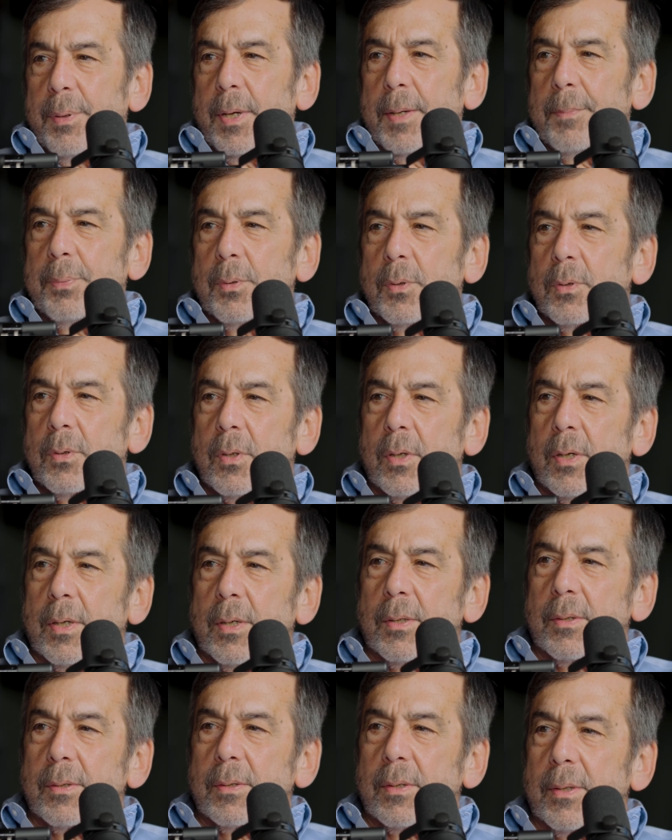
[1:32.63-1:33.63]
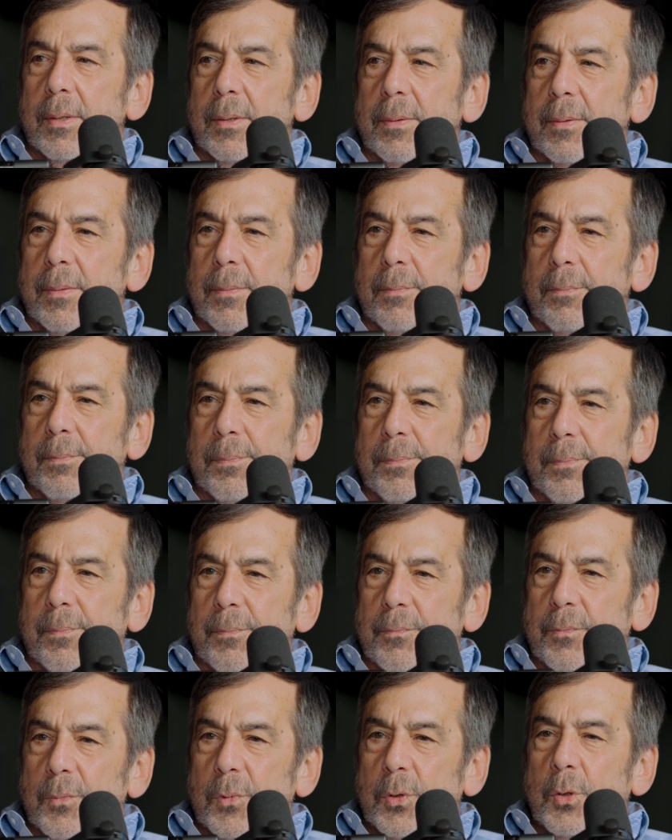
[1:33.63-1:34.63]
people are
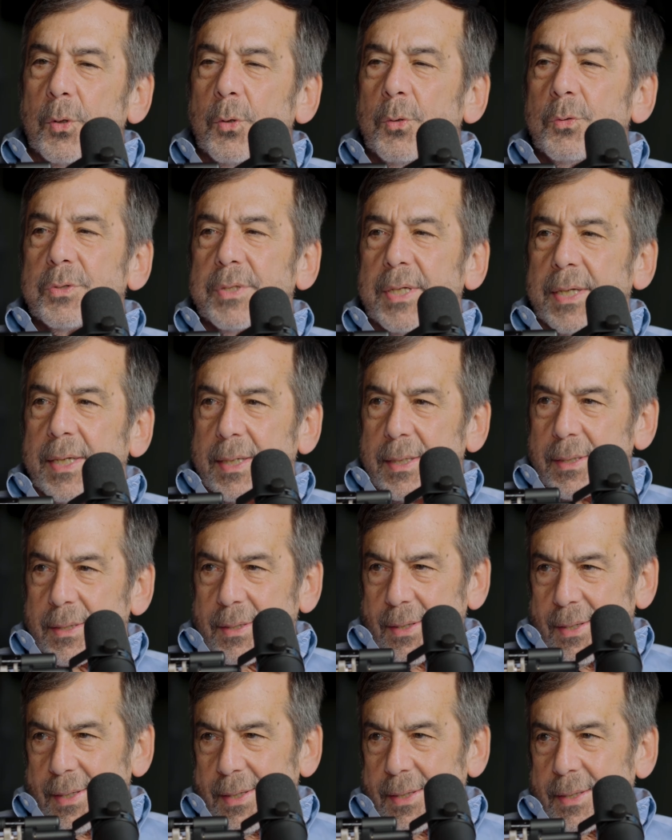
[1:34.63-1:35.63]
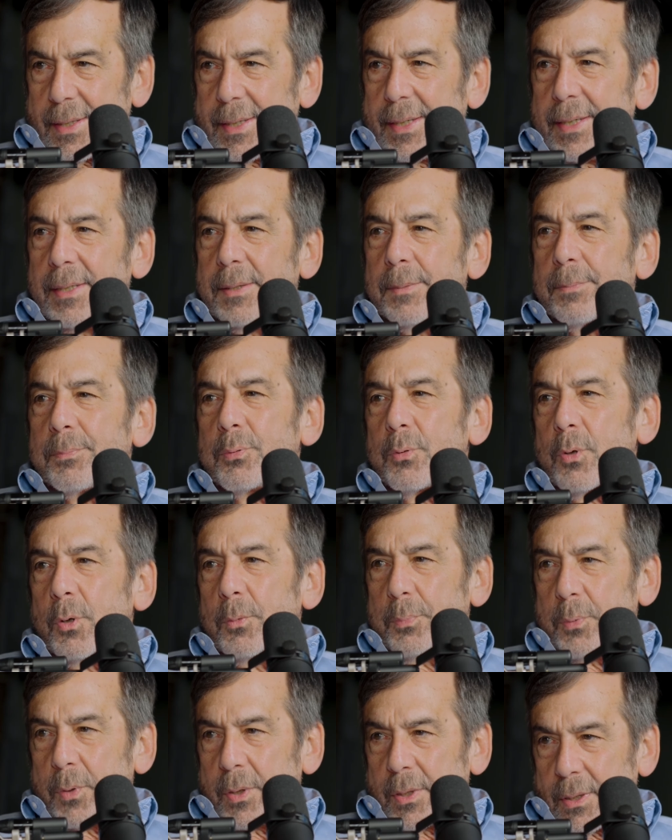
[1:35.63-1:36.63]
using it
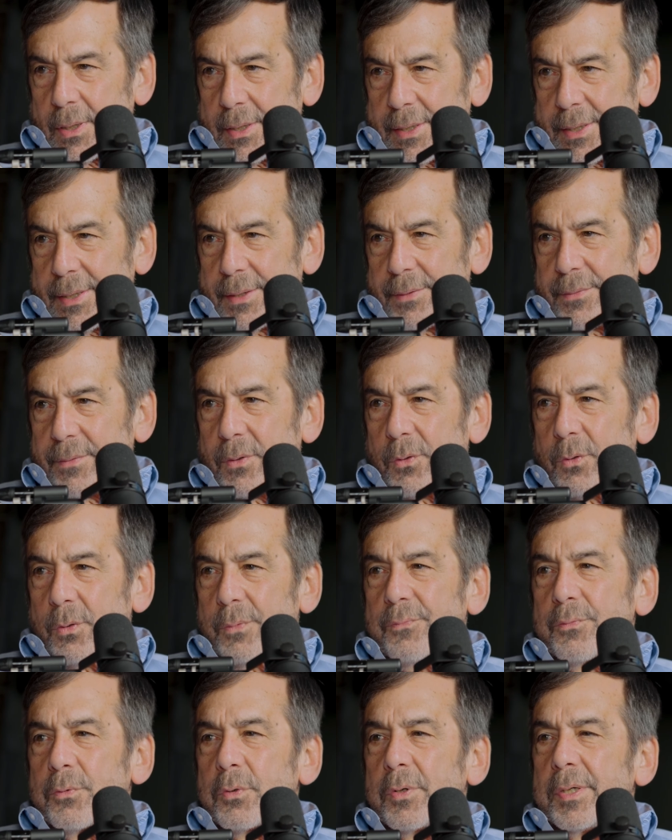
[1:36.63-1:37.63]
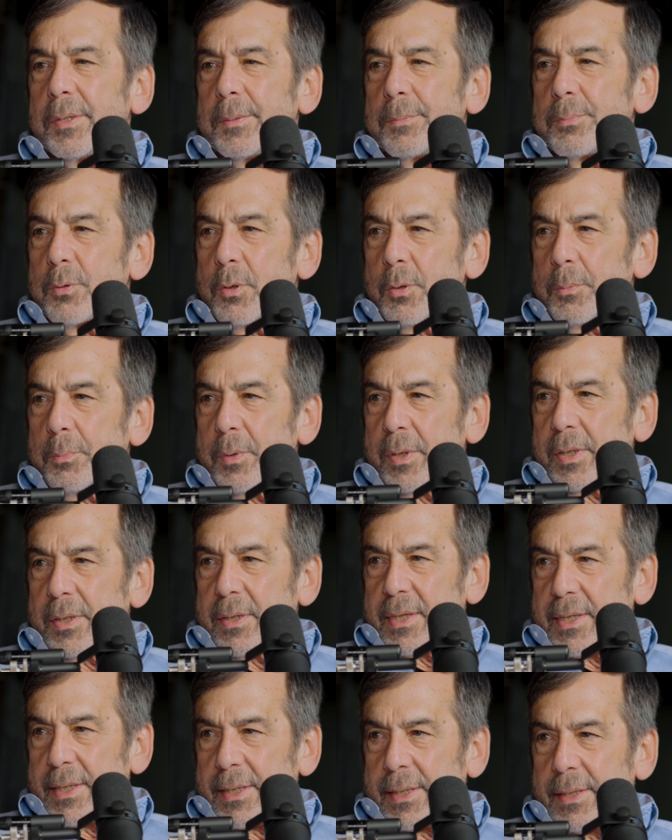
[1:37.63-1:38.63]
inappropriately or for
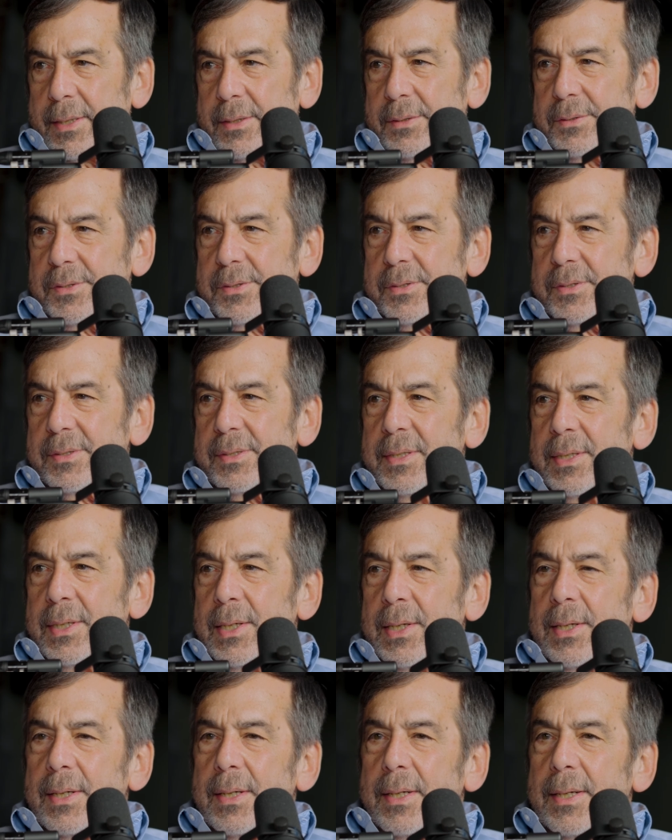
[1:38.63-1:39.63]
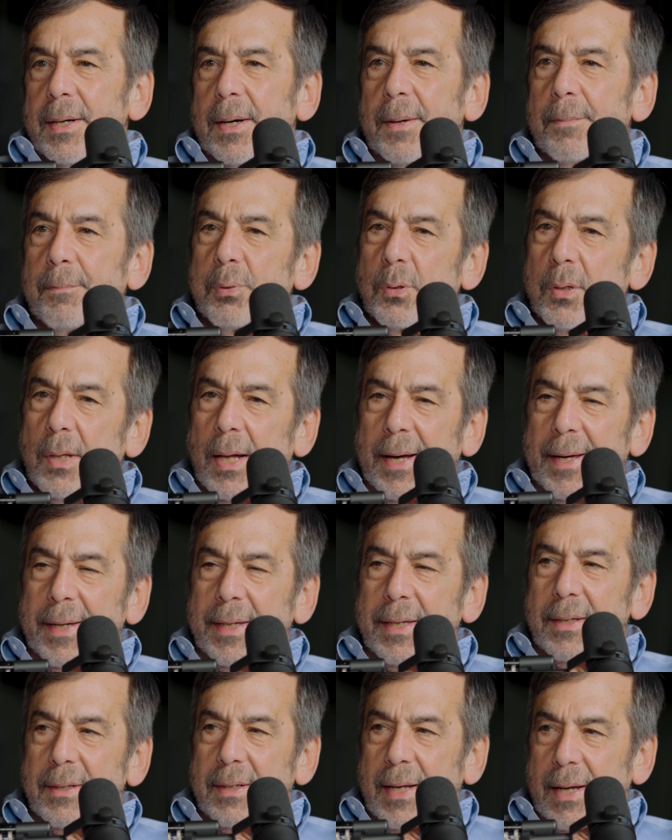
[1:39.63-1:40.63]
inappropriate things,
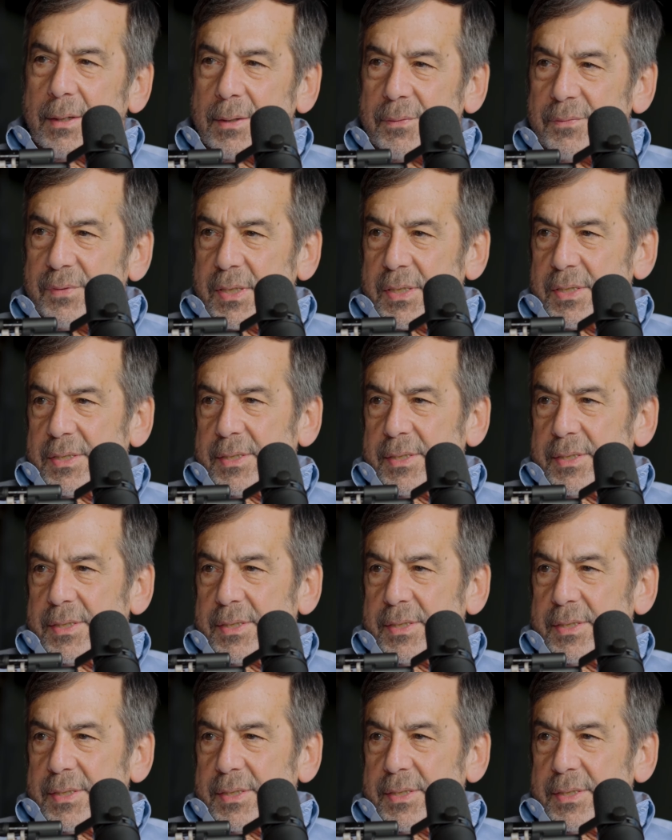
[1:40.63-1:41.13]
applying it out of